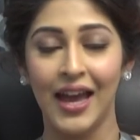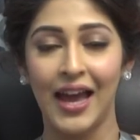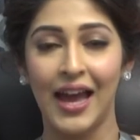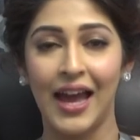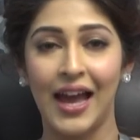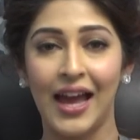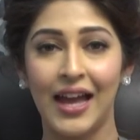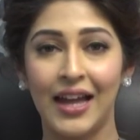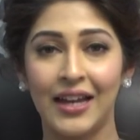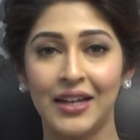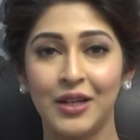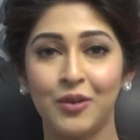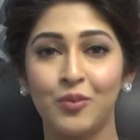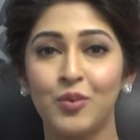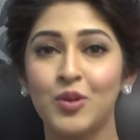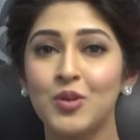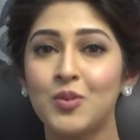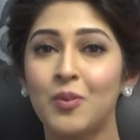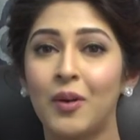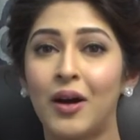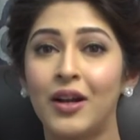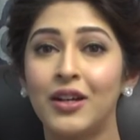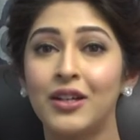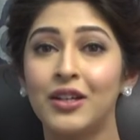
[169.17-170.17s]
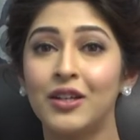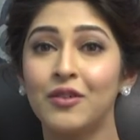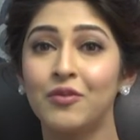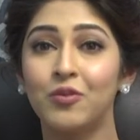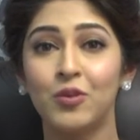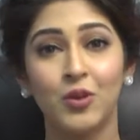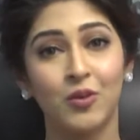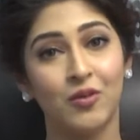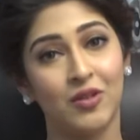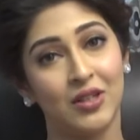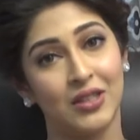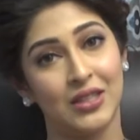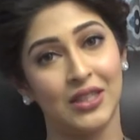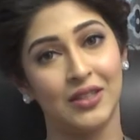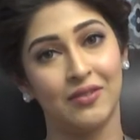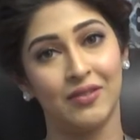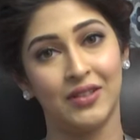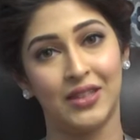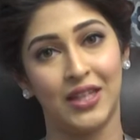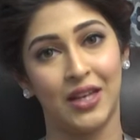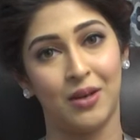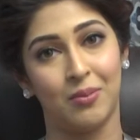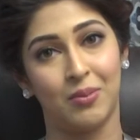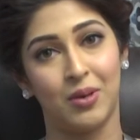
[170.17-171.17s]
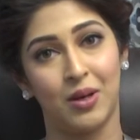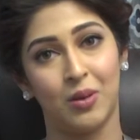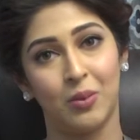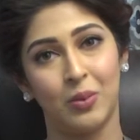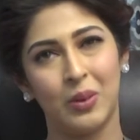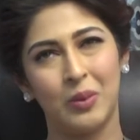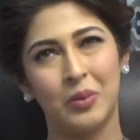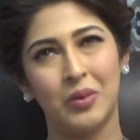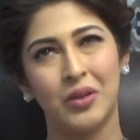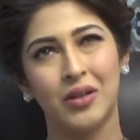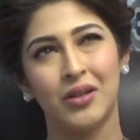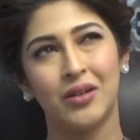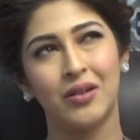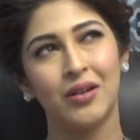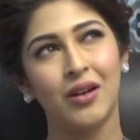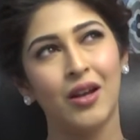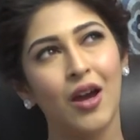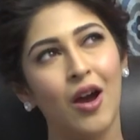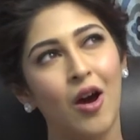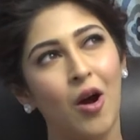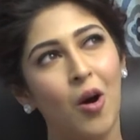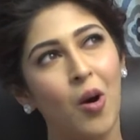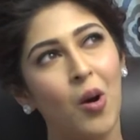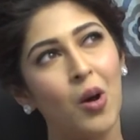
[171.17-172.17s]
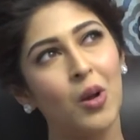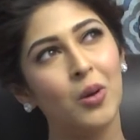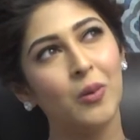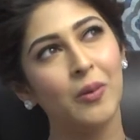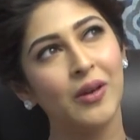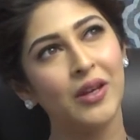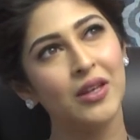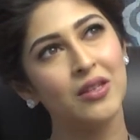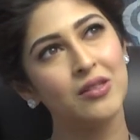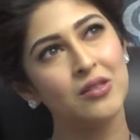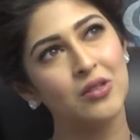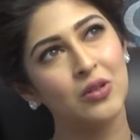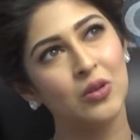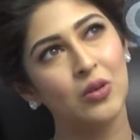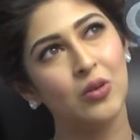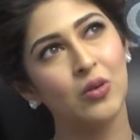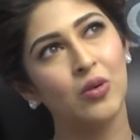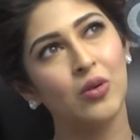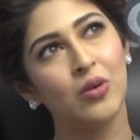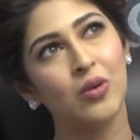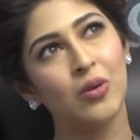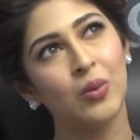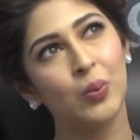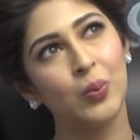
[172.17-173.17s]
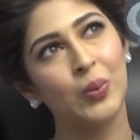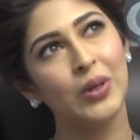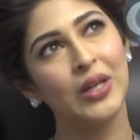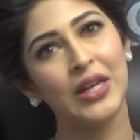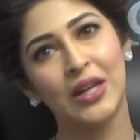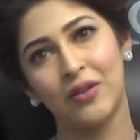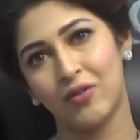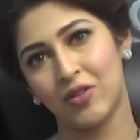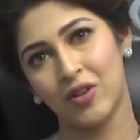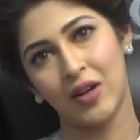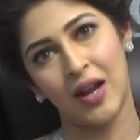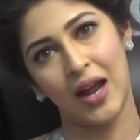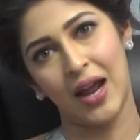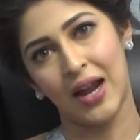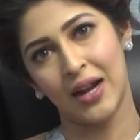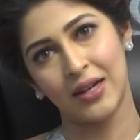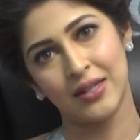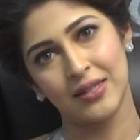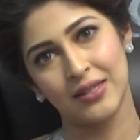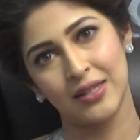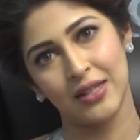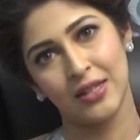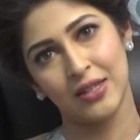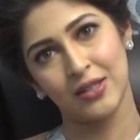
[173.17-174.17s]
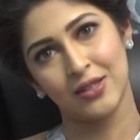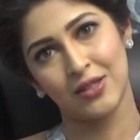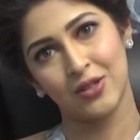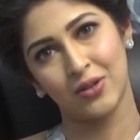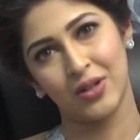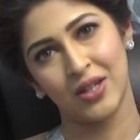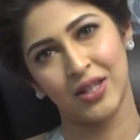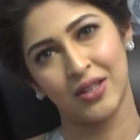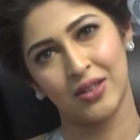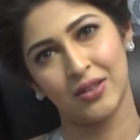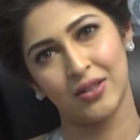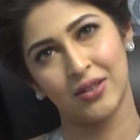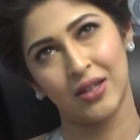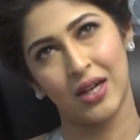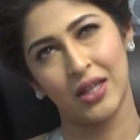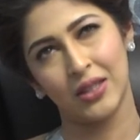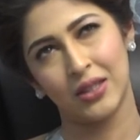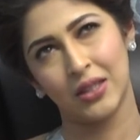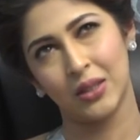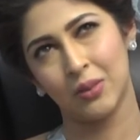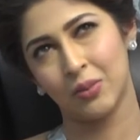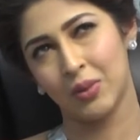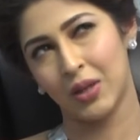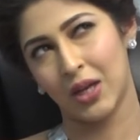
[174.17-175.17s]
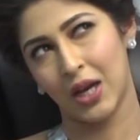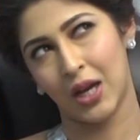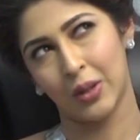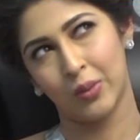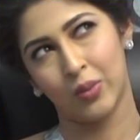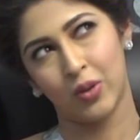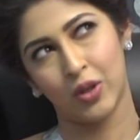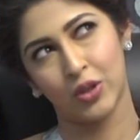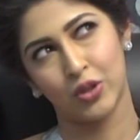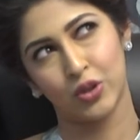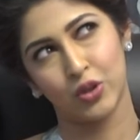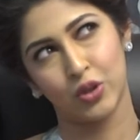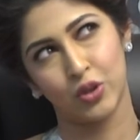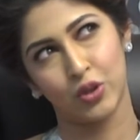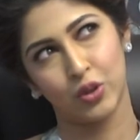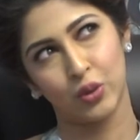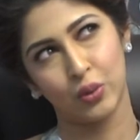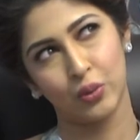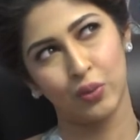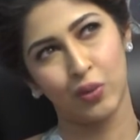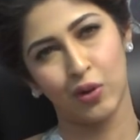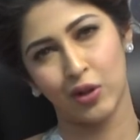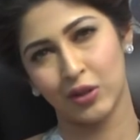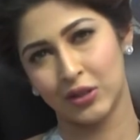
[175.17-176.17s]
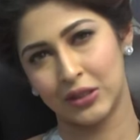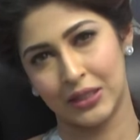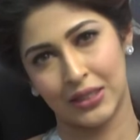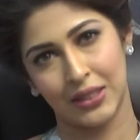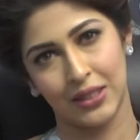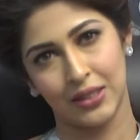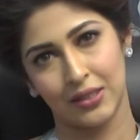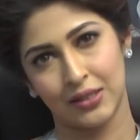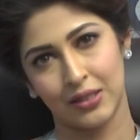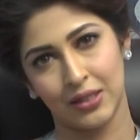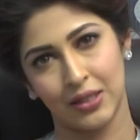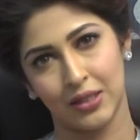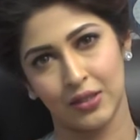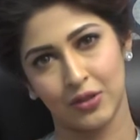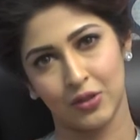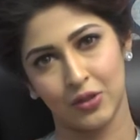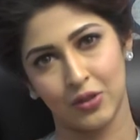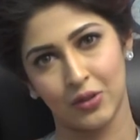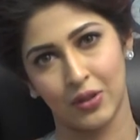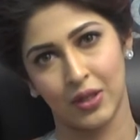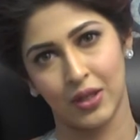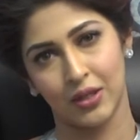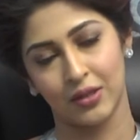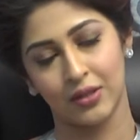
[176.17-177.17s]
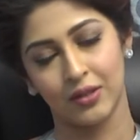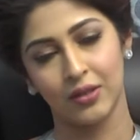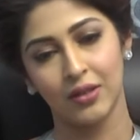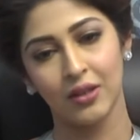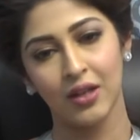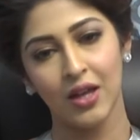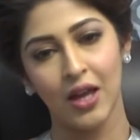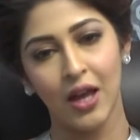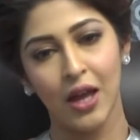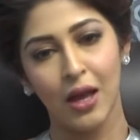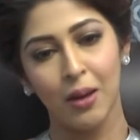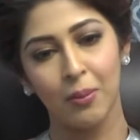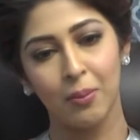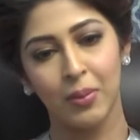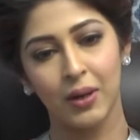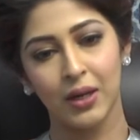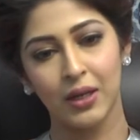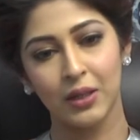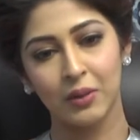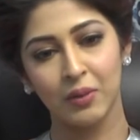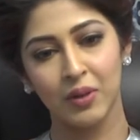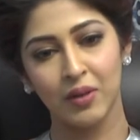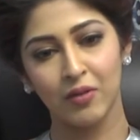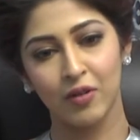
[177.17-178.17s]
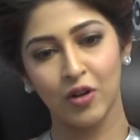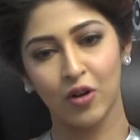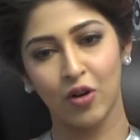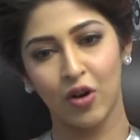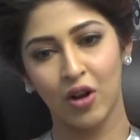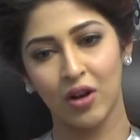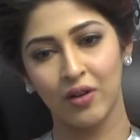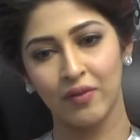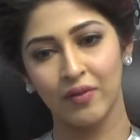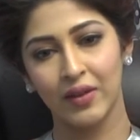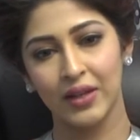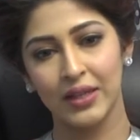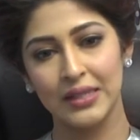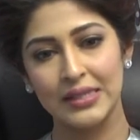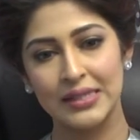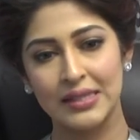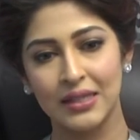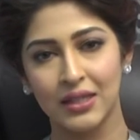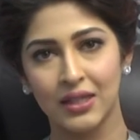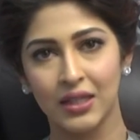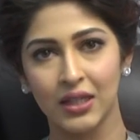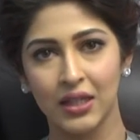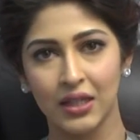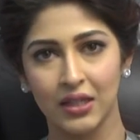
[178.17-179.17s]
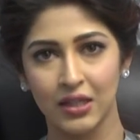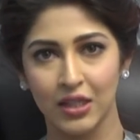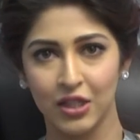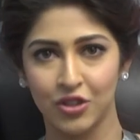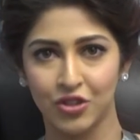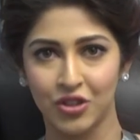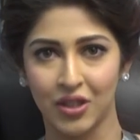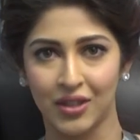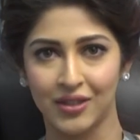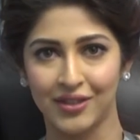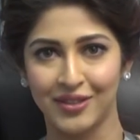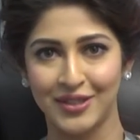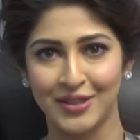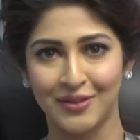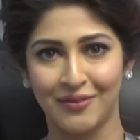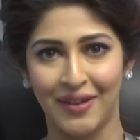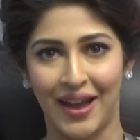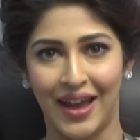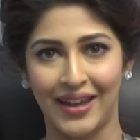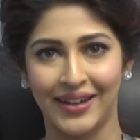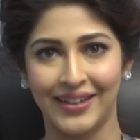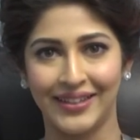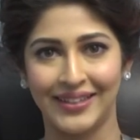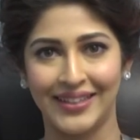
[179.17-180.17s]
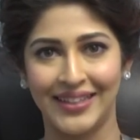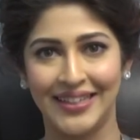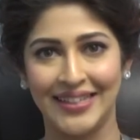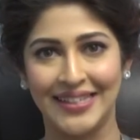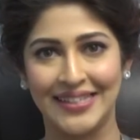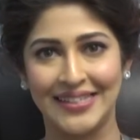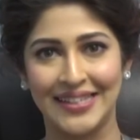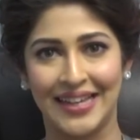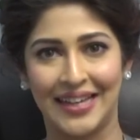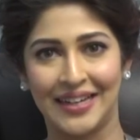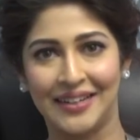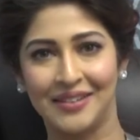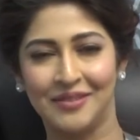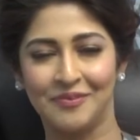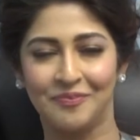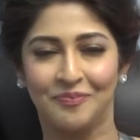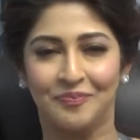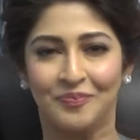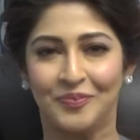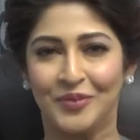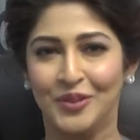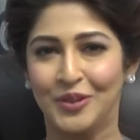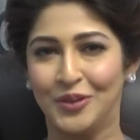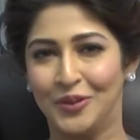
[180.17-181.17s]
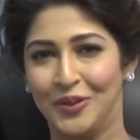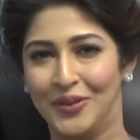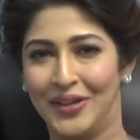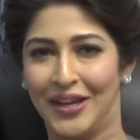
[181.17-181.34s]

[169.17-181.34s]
and it was wonderful working with Heba. We were always, you know, we never had scenes together. I think we had what, 2 or 3 scenes together, but we were always sitting in each other's vanities and, you know,